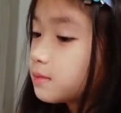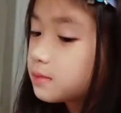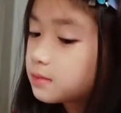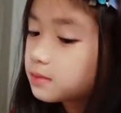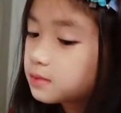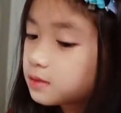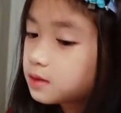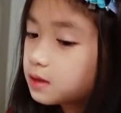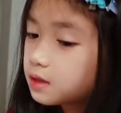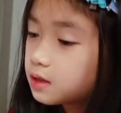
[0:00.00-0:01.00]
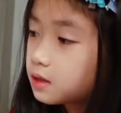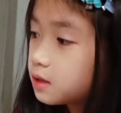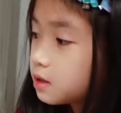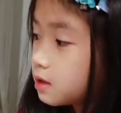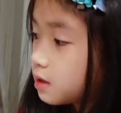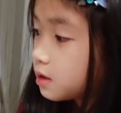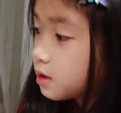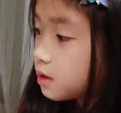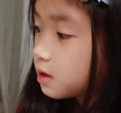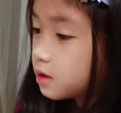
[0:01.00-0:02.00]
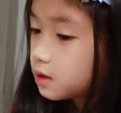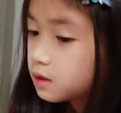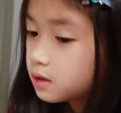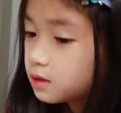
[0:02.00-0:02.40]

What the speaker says: (silent)